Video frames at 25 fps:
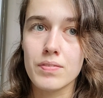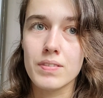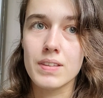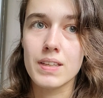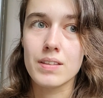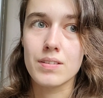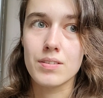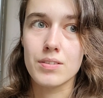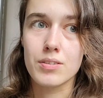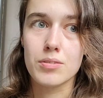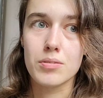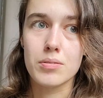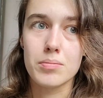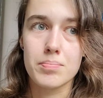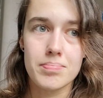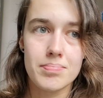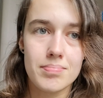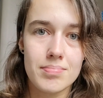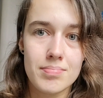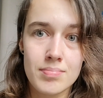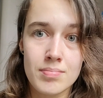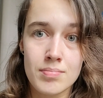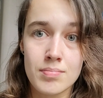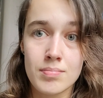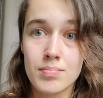that's your
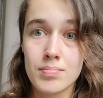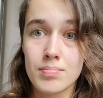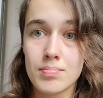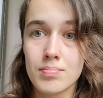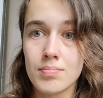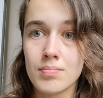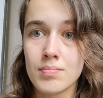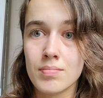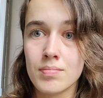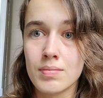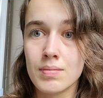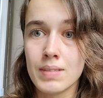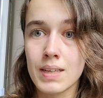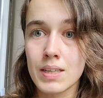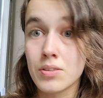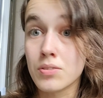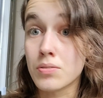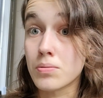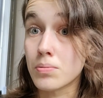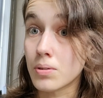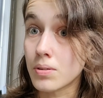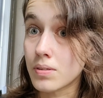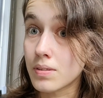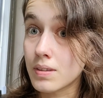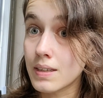
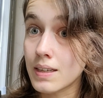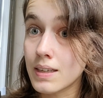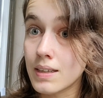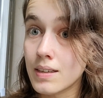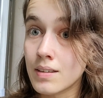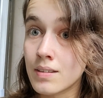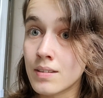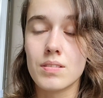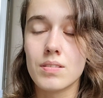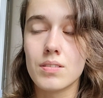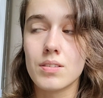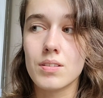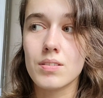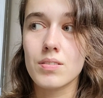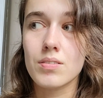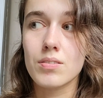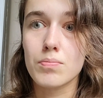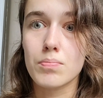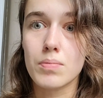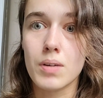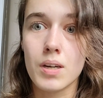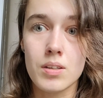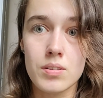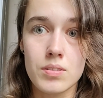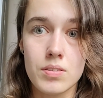natural thing. Just
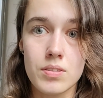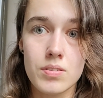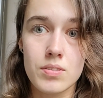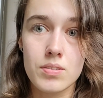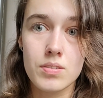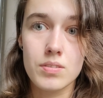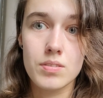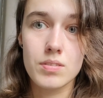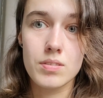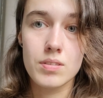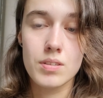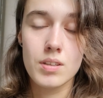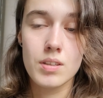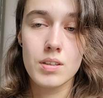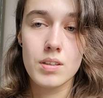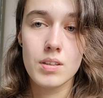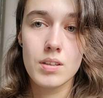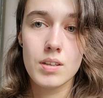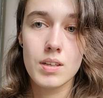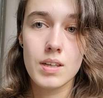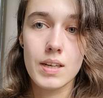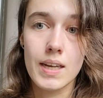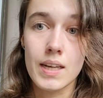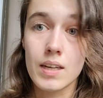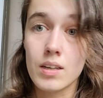watch
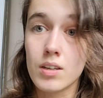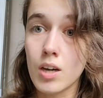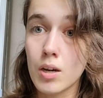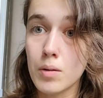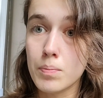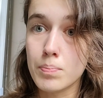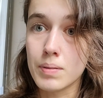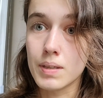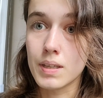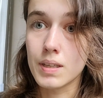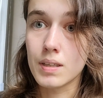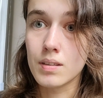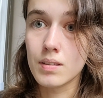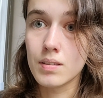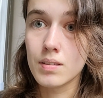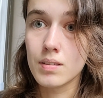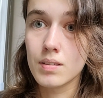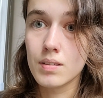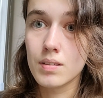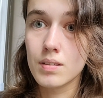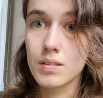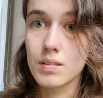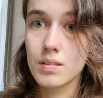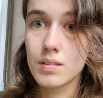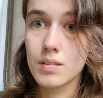and copy,
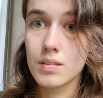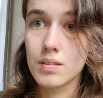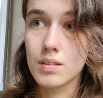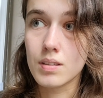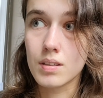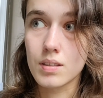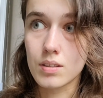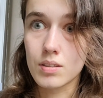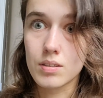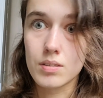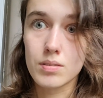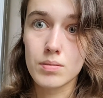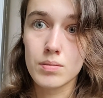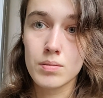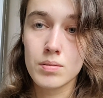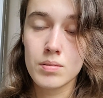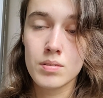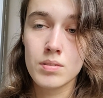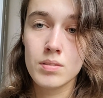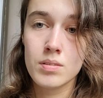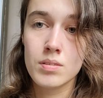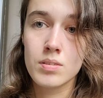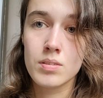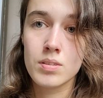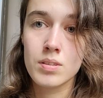
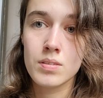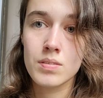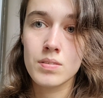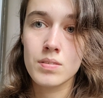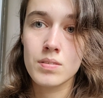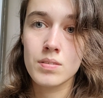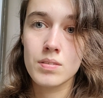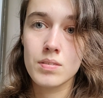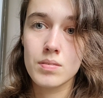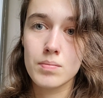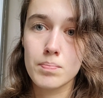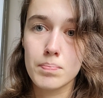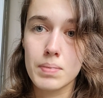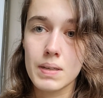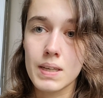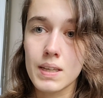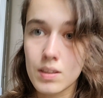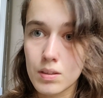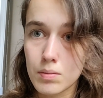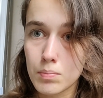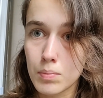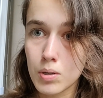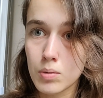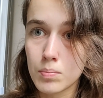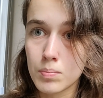just be in the
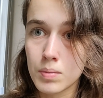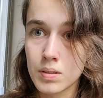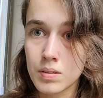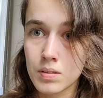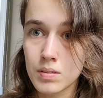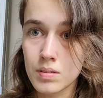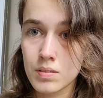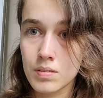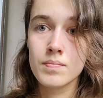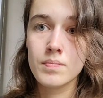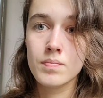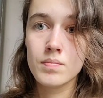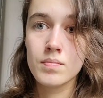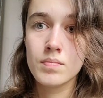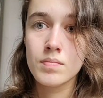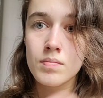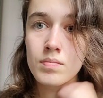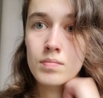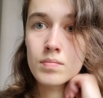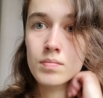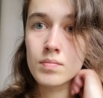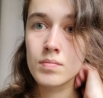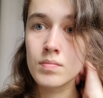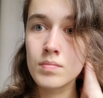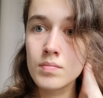moment.
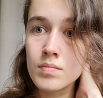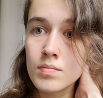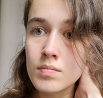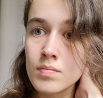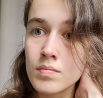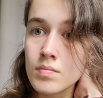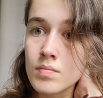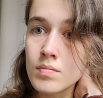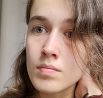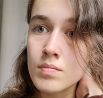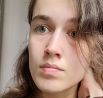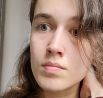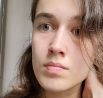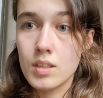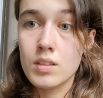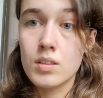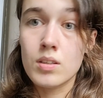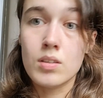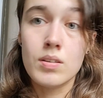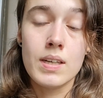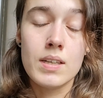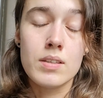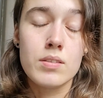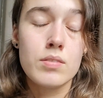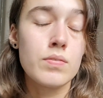
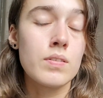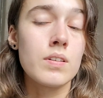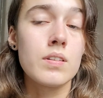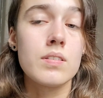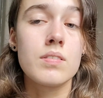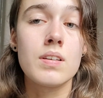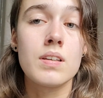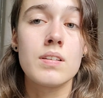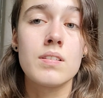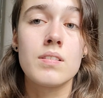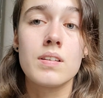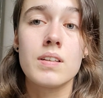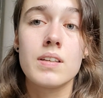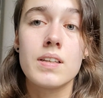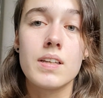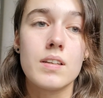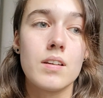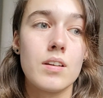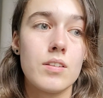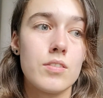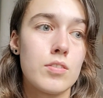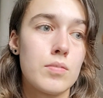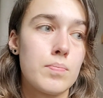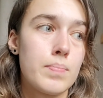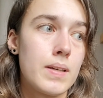Extroverted sensing can
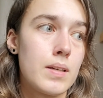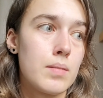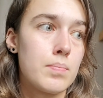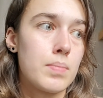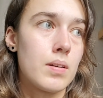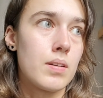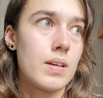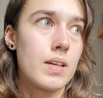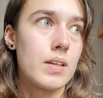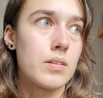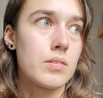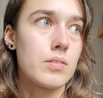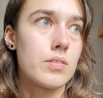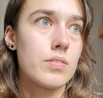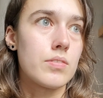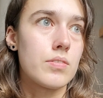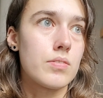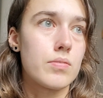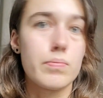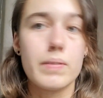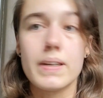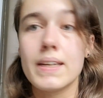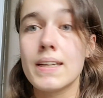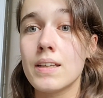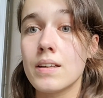also be about like just
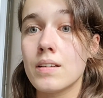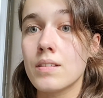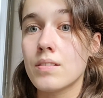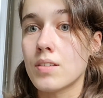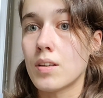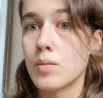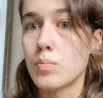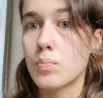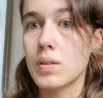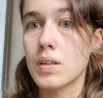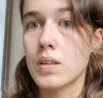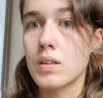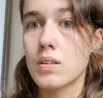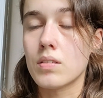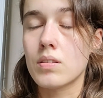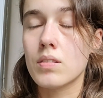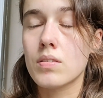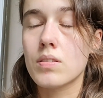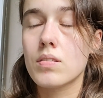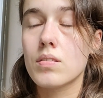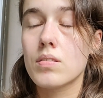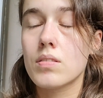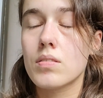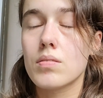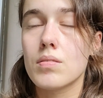reading something,
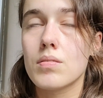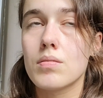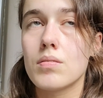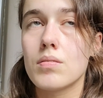just